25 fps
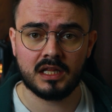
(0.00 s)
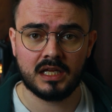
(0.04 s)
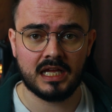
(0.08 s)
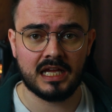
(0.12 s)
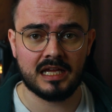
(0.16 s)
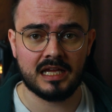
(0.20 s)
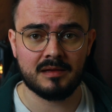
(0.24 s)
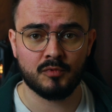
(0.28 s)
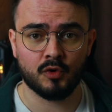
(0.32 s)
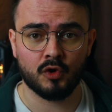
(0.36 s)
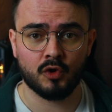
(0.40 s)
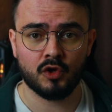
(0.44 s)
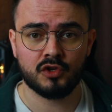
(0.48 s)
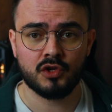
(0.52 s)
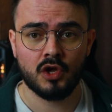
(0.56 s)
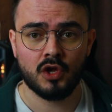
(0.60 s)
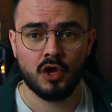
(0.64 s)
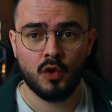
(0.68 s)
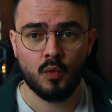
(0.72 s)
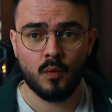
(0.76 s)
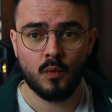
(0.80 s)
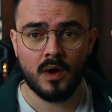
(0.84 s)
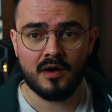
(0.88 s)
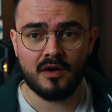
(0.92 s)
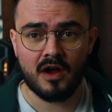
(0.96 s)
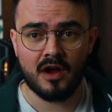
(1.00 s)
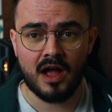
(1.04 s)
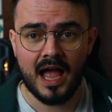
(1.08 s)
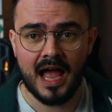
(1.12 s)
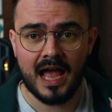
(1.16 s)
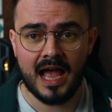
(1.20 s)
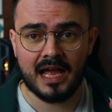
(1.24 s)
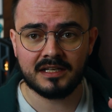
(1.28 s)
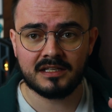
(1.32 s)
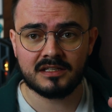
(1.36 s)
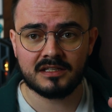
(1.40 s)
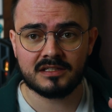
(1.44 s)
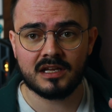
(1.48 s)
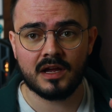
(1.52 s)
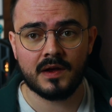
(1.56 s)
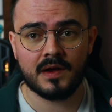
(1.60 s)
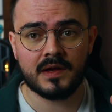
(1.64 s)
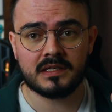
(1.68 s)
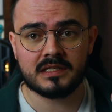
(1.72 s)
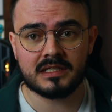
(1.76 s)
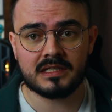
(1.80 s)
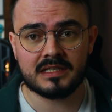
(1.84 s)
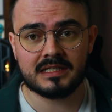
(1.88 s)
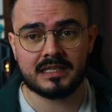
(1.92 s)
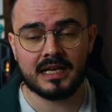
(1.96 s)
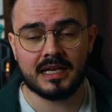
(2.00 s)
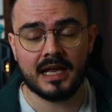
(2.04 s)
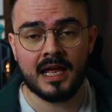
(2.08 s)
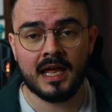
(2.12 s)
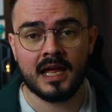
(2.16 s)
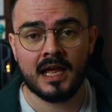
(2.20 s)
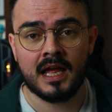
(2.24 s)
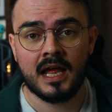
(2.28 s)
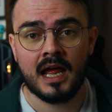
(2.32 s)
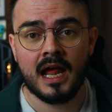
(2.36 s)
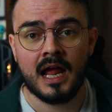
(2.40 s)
keyboard where our hand is going to sit,